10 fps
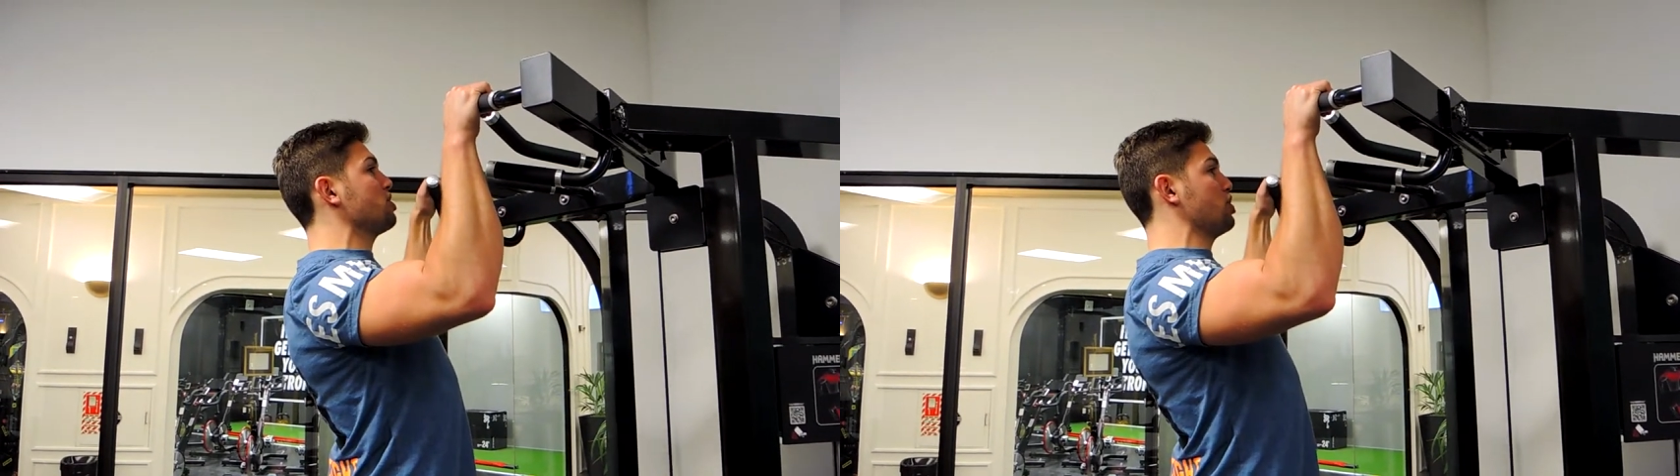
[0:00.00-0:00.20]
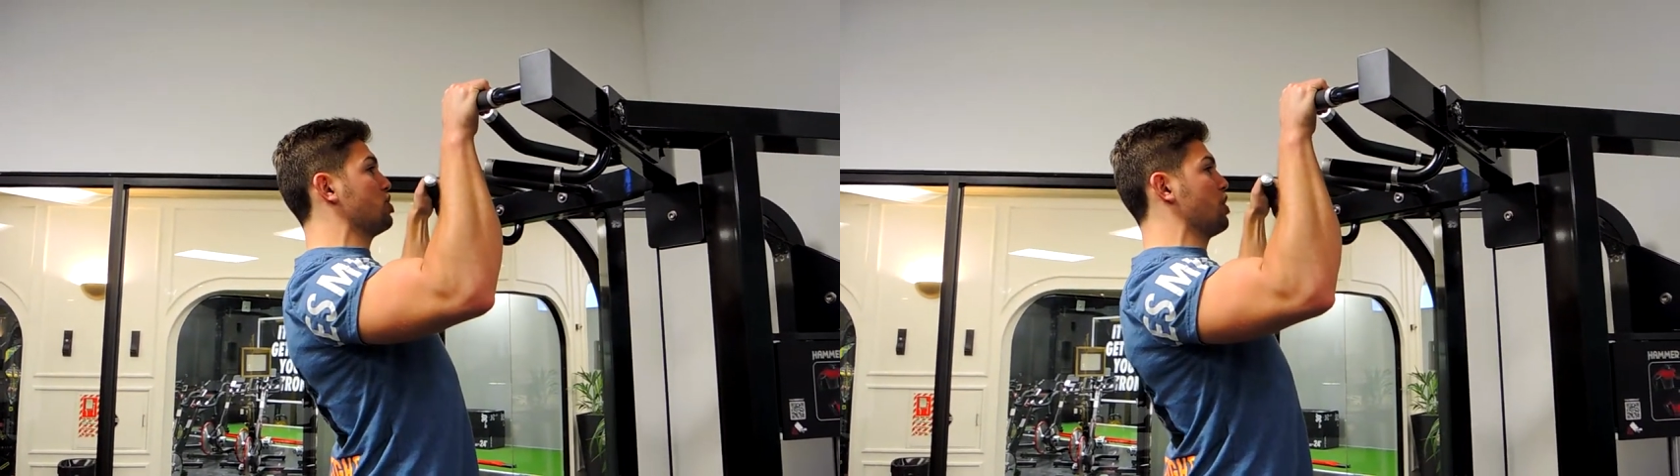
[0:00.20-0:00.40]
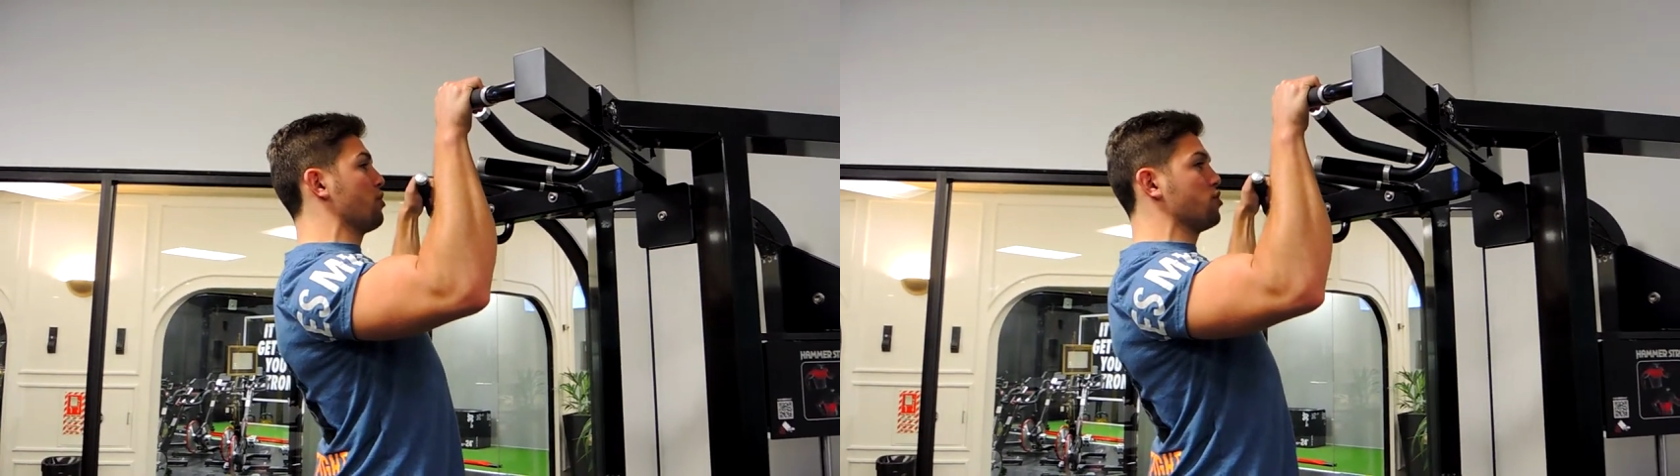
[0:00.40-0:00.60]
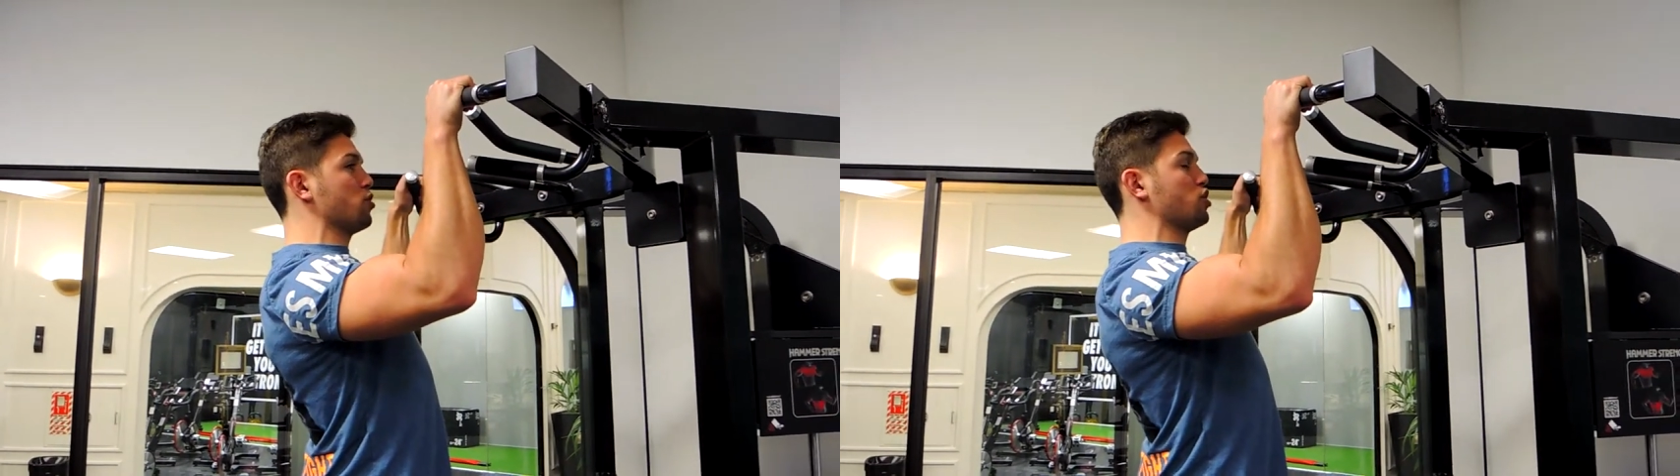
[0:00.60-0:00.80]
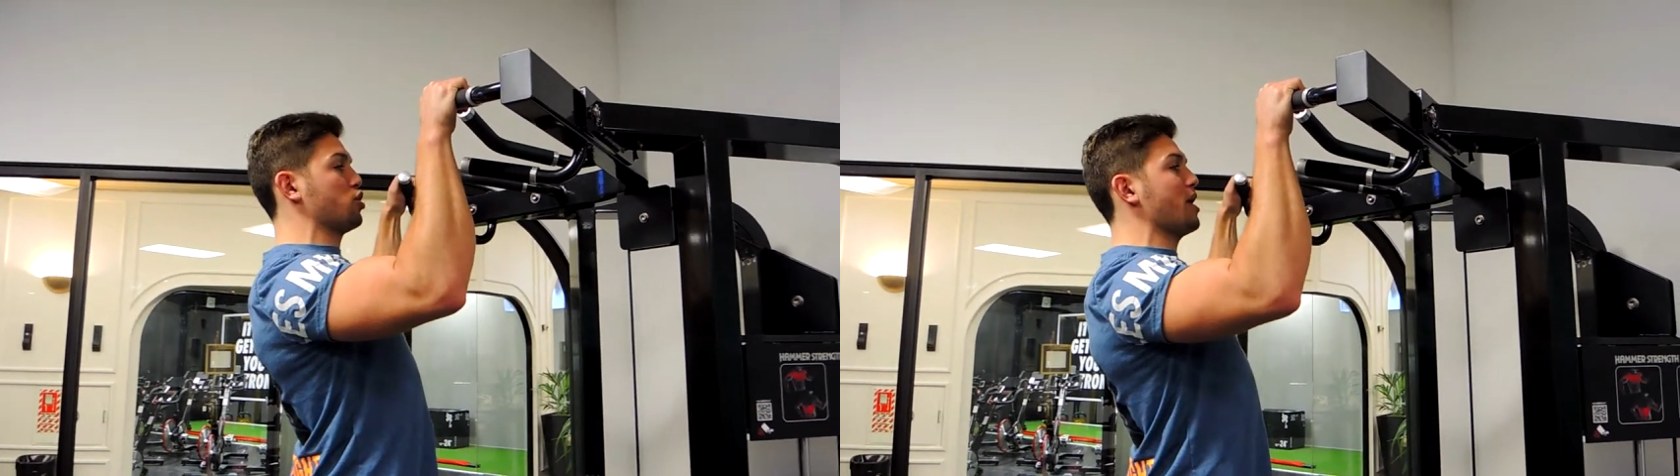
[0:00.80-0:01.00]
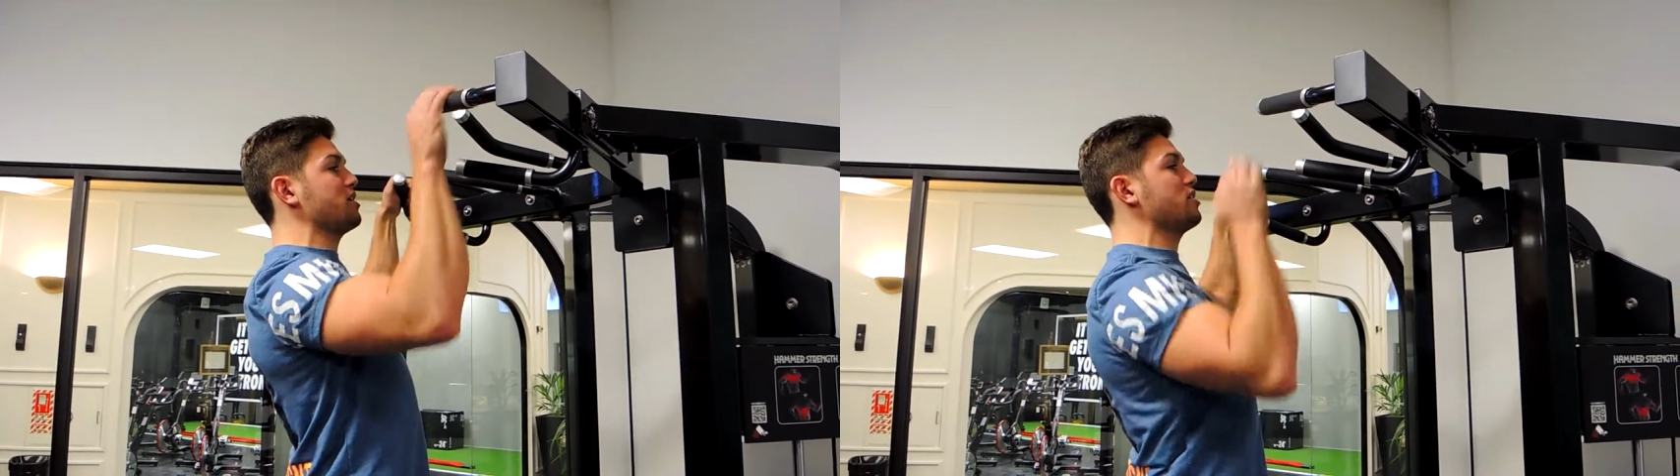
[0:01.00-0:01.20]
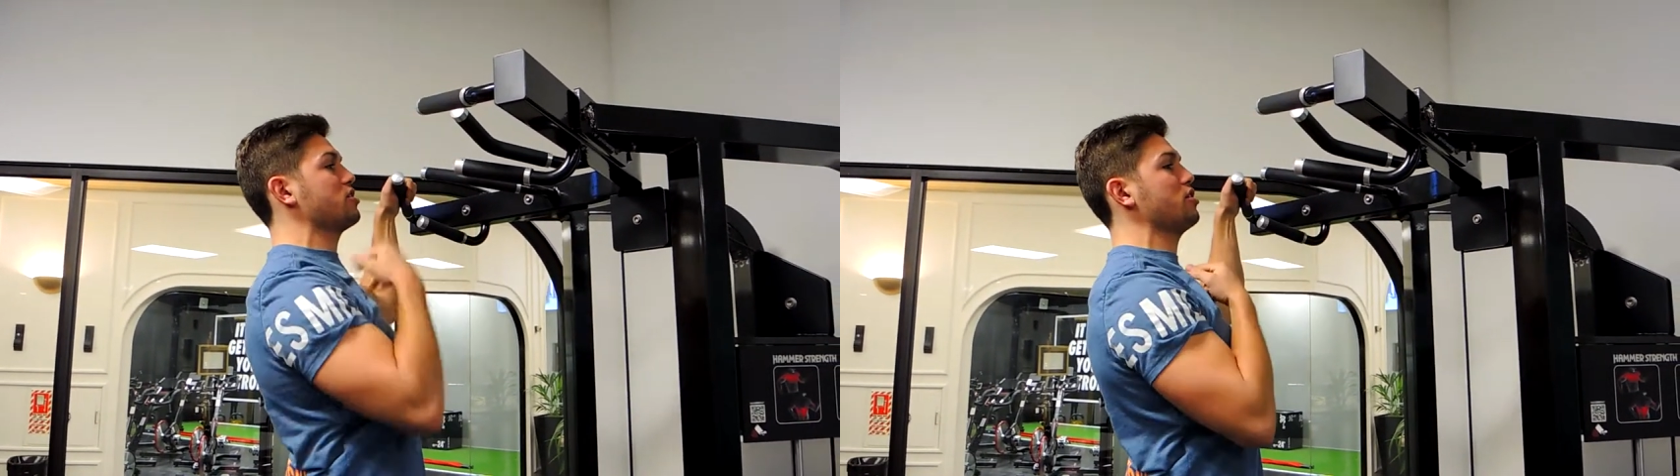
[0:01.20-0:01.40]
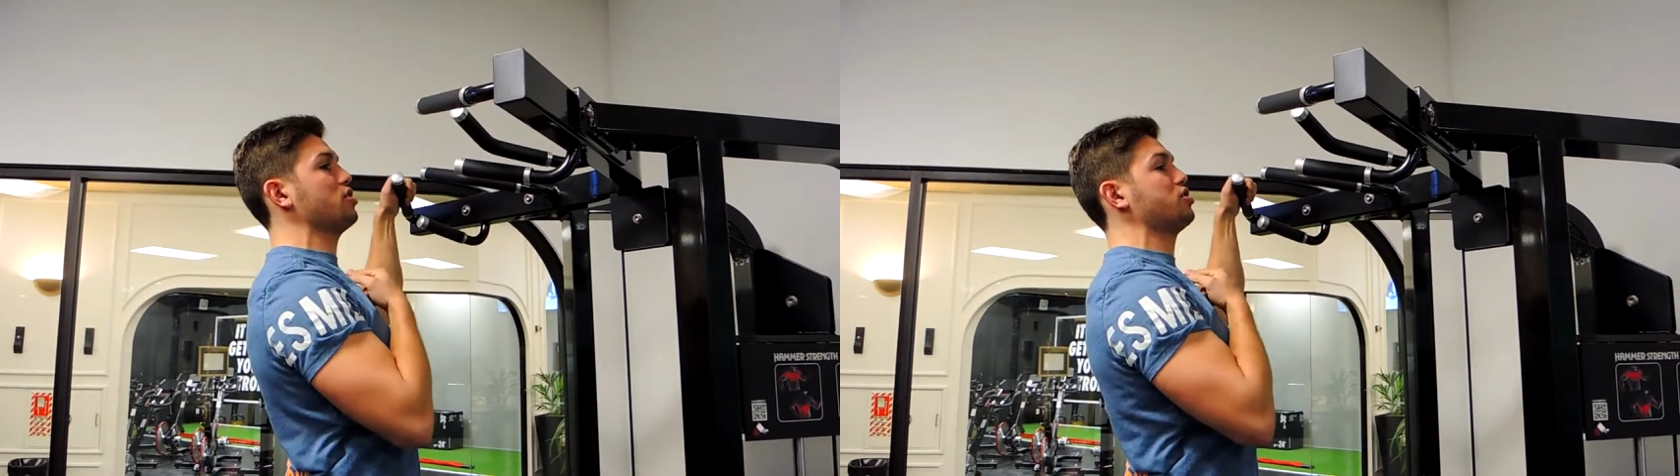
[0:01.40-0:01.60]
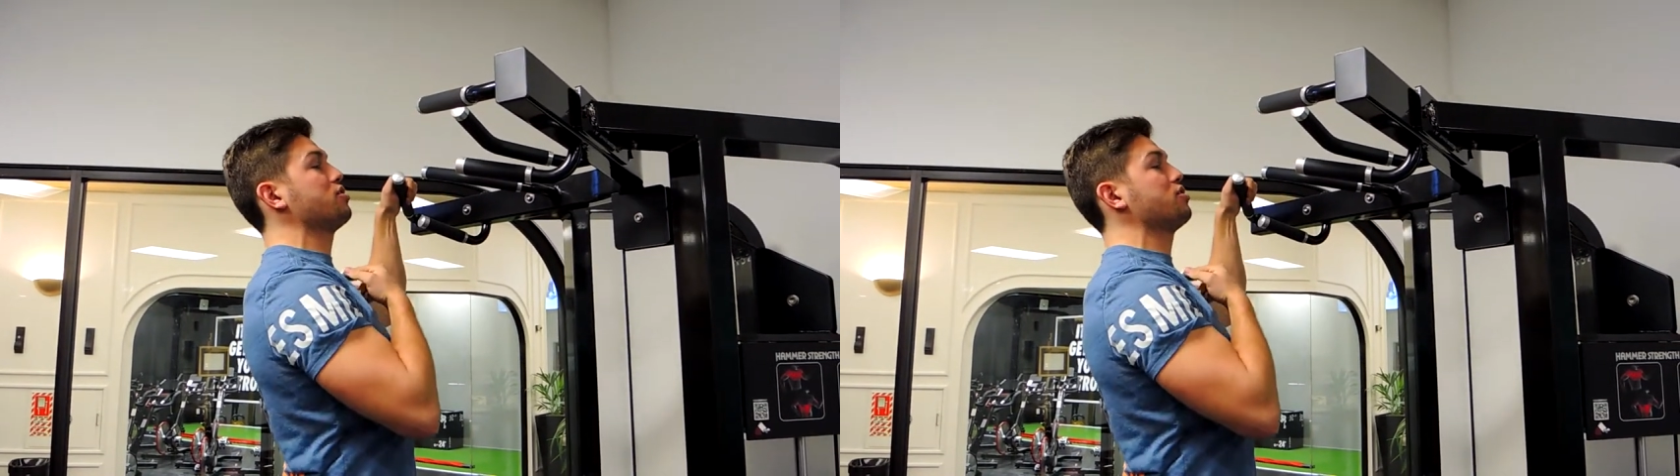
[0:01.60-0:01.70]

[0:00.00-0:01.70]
it so your shoulders are retracted, so your,